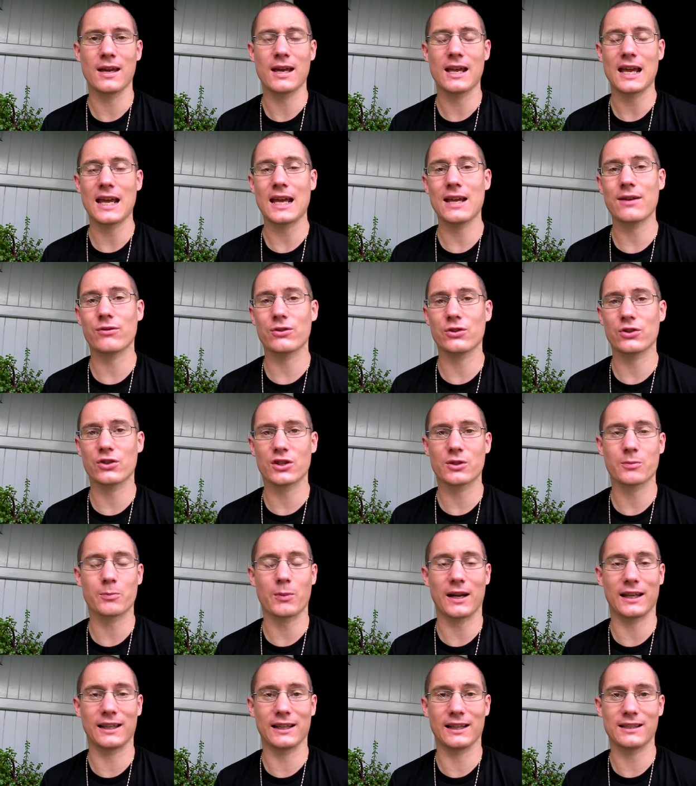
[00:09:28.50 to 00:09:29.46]
Even just
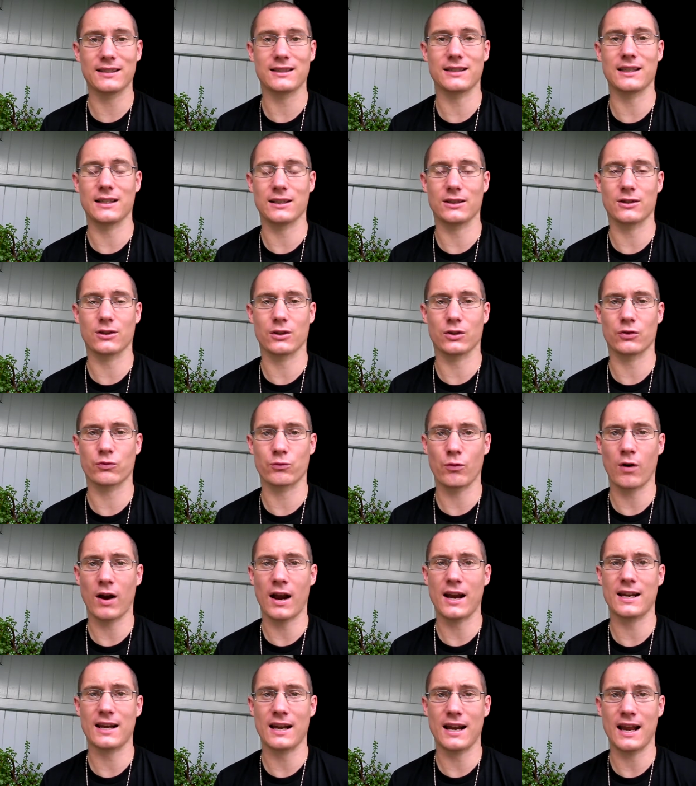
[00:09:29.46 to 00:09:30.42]
by listening to this
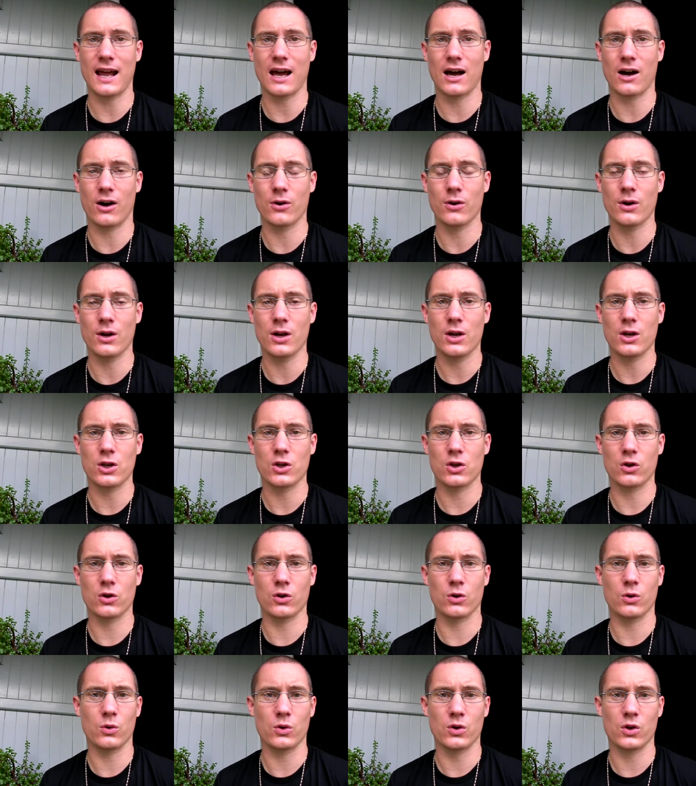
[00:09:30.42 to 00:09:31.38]
right now,
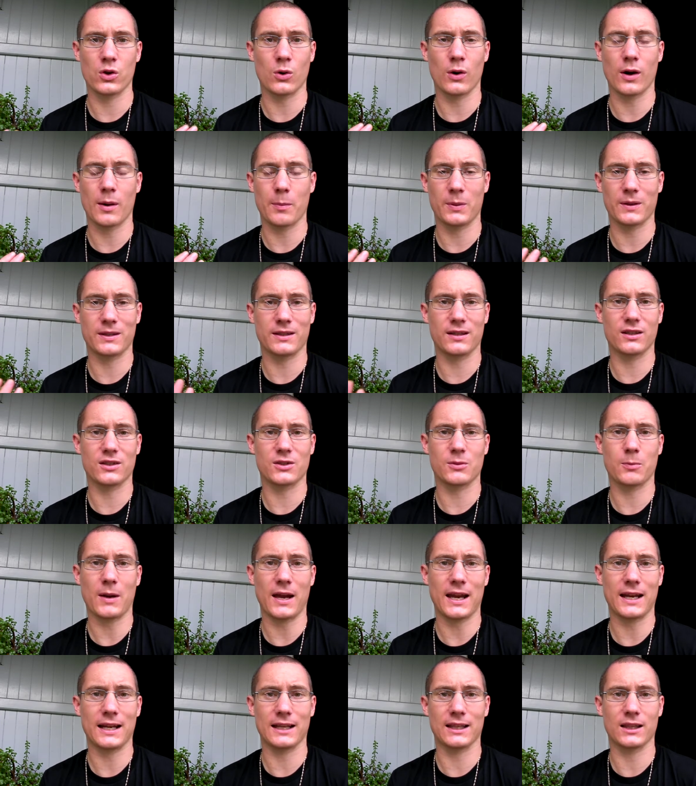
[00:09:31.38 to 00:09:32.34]
you, you are
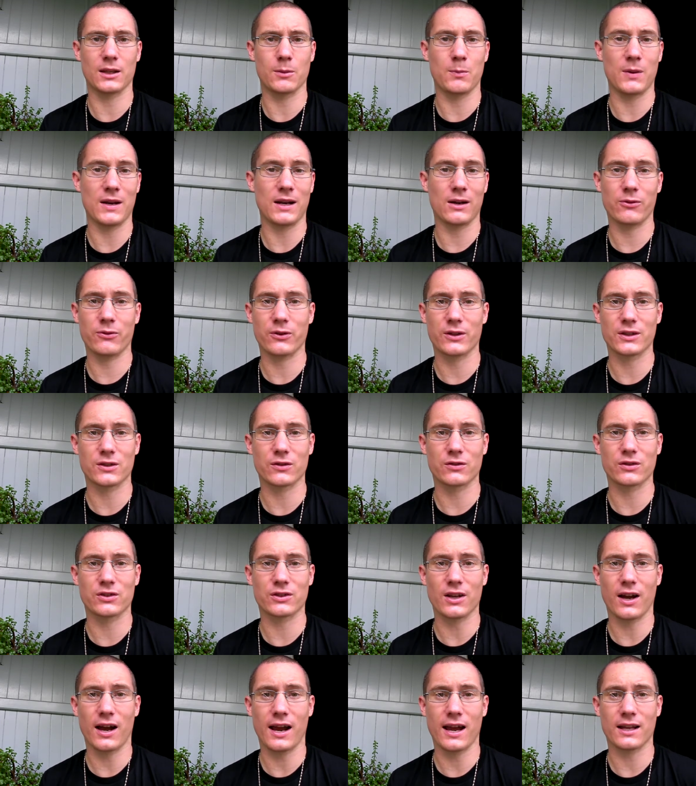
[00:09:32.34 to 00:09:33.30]
participating in the benefits of
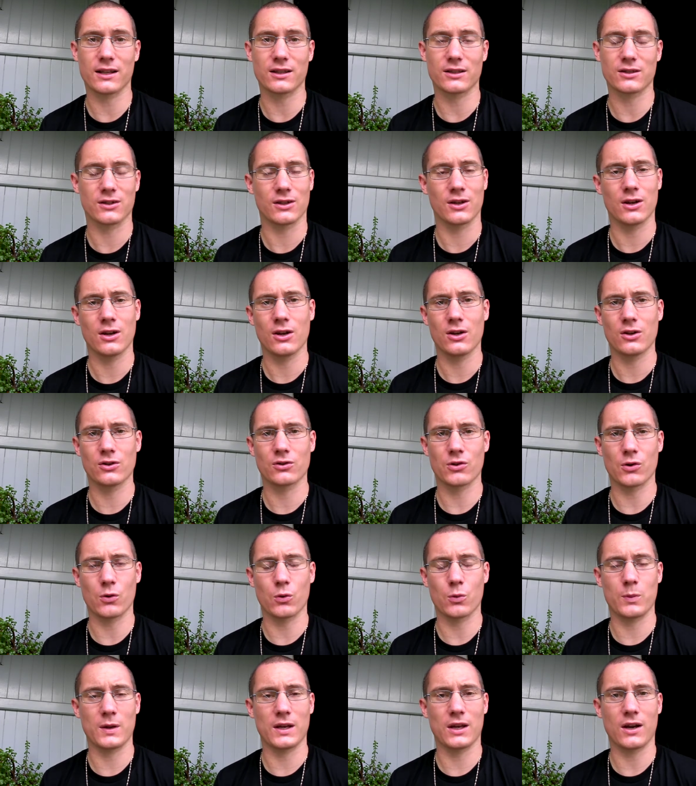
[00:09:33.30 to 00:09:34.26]
science. So
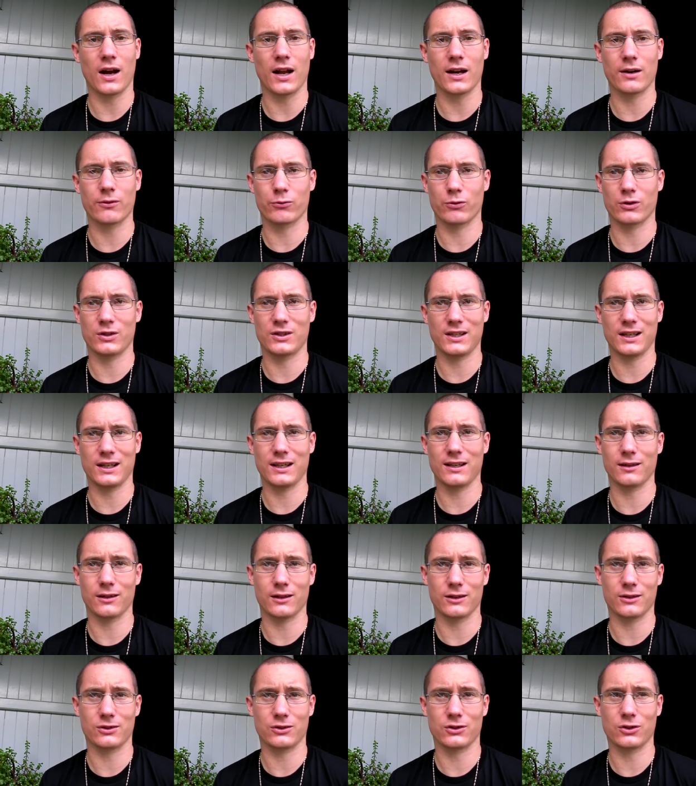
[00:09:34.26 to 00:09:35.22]
it would be kind of
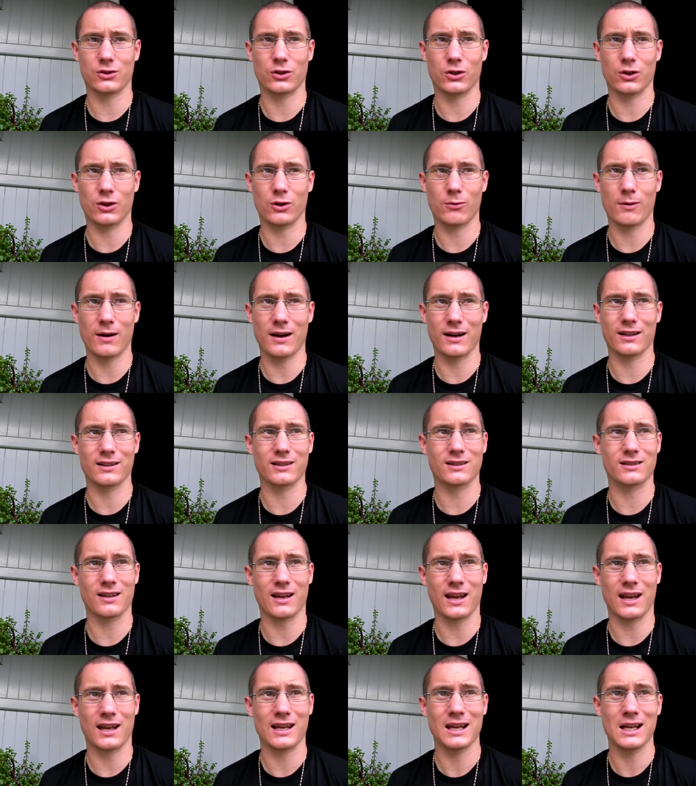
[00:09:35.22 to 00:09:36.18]
ridiculous to turn around and
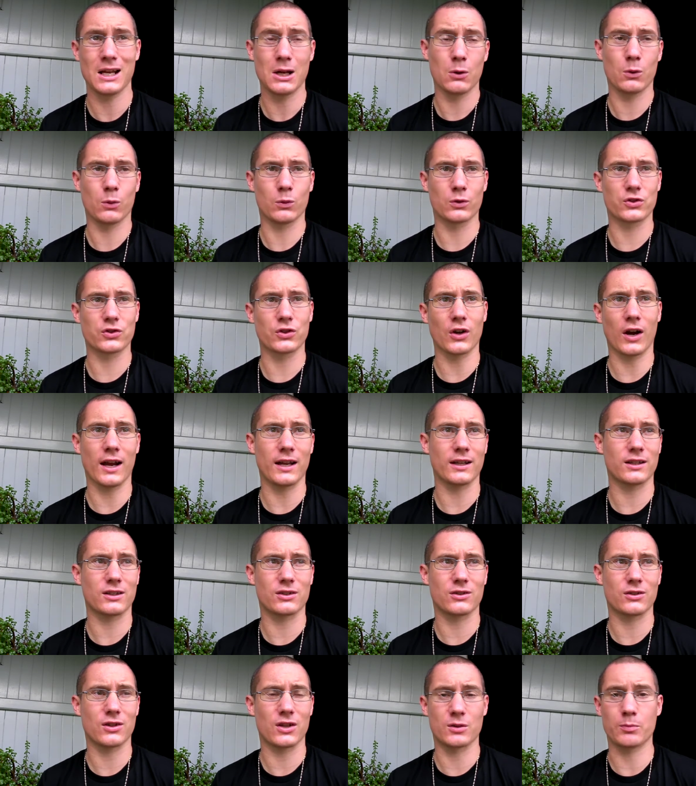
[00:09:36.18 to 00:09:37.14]
say, well,
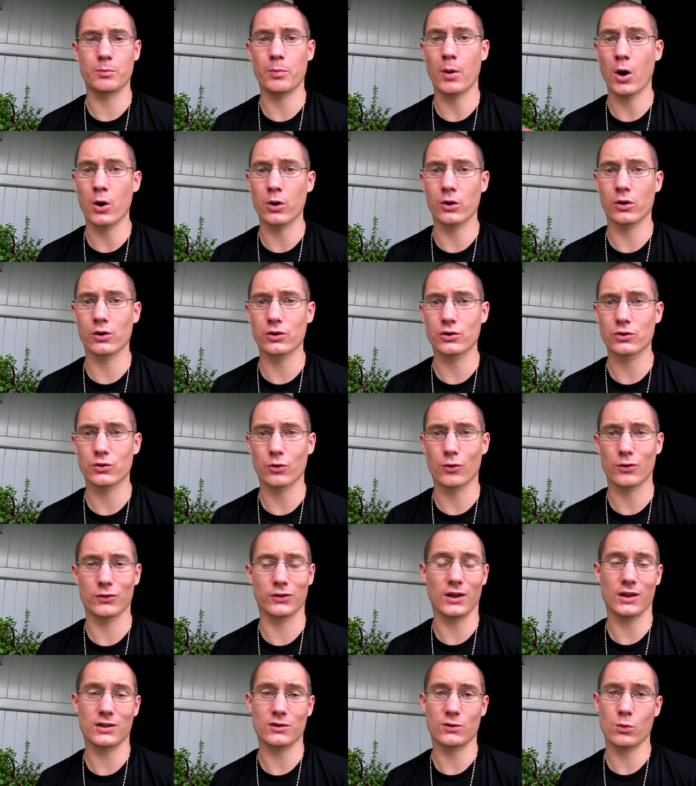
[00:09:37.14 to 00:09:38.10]
science is bogus or
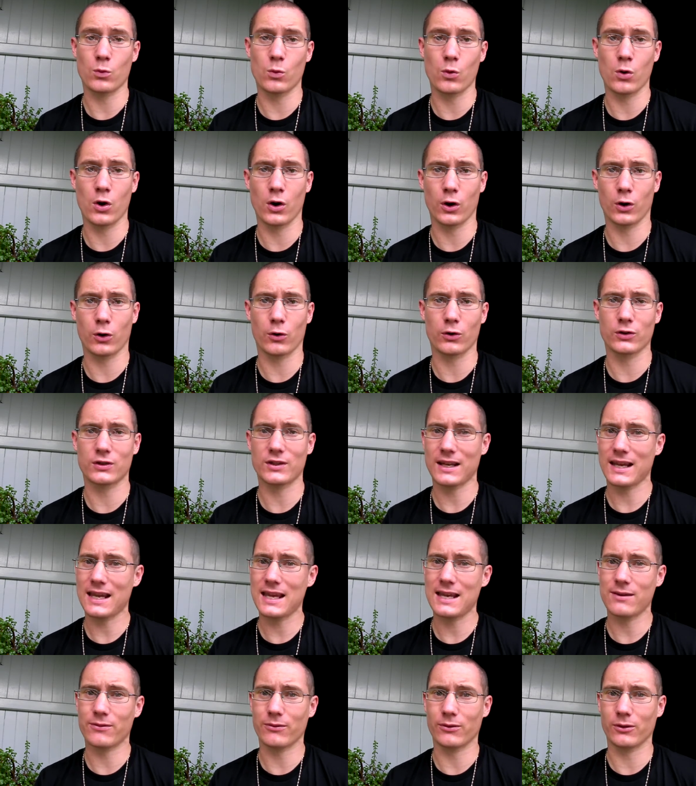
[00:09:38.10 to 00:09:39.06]
it doesn't work or it's
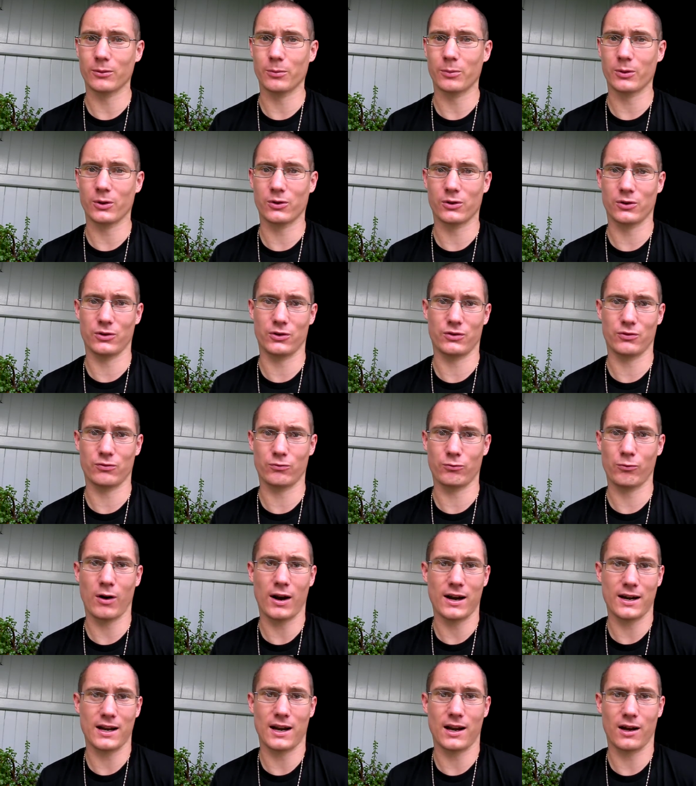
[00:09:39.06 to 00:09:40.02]
evil, because
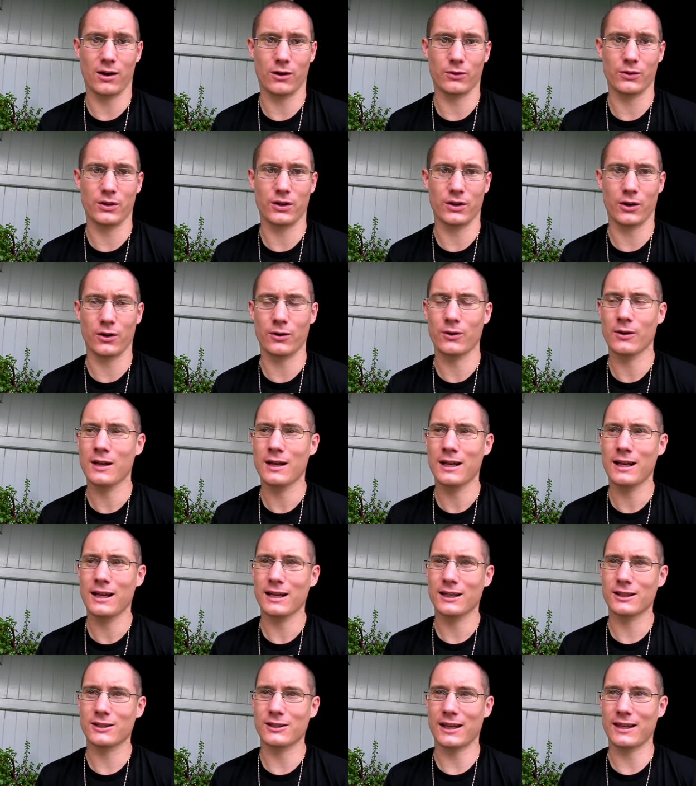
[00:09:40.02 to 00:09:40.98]
right now, you know,
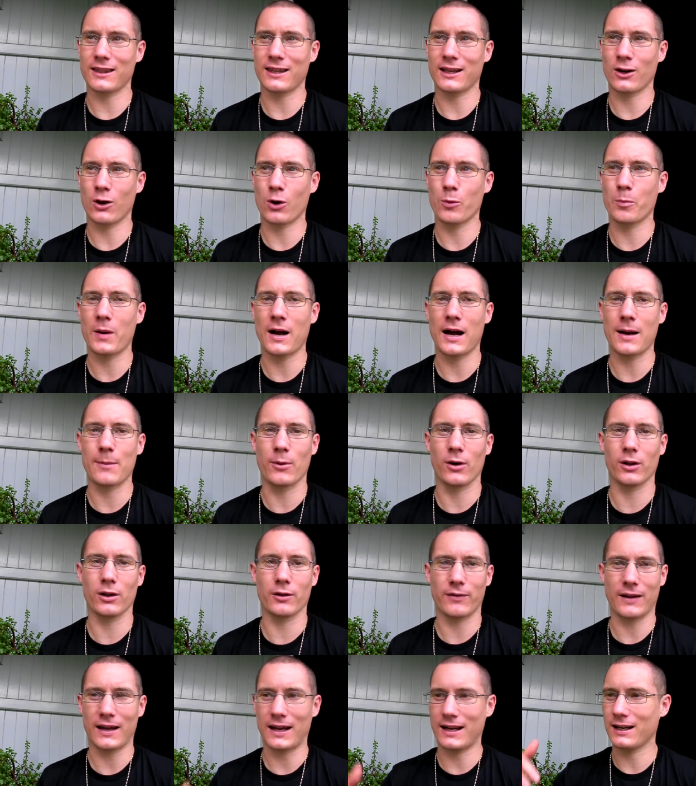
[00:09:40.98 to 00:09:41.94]
it's like that old
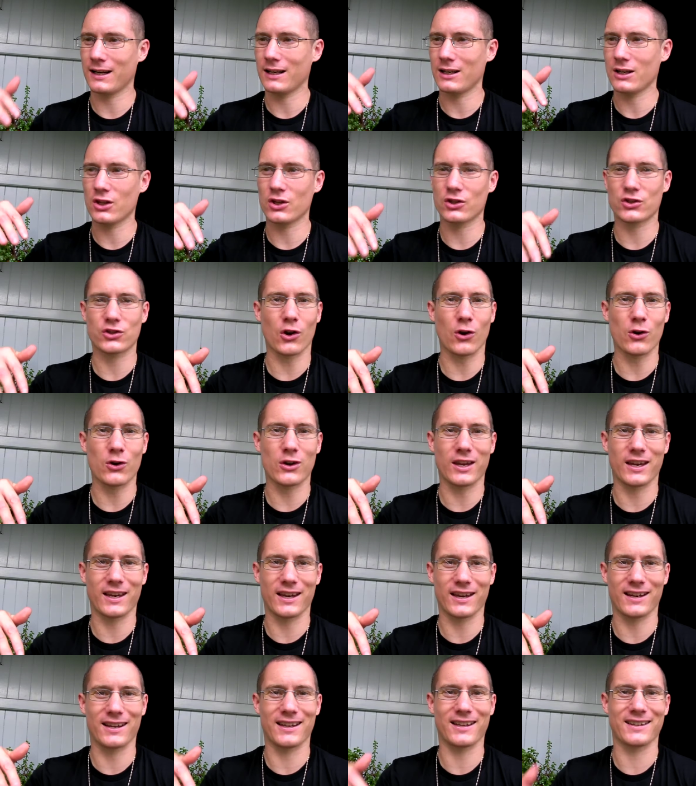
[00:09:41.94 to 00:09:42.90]
Palmolive ad, you're
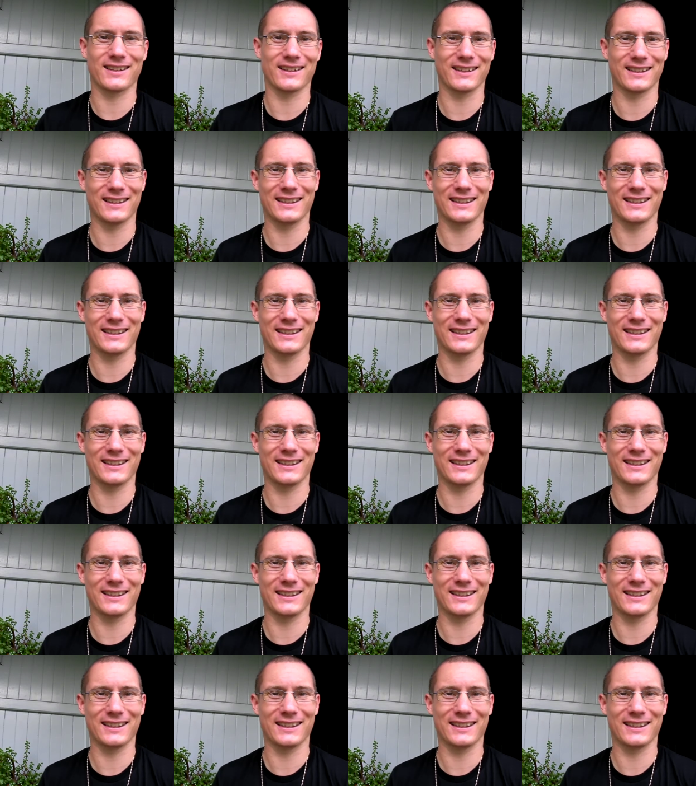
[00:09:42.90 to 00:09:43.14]
soaking in it.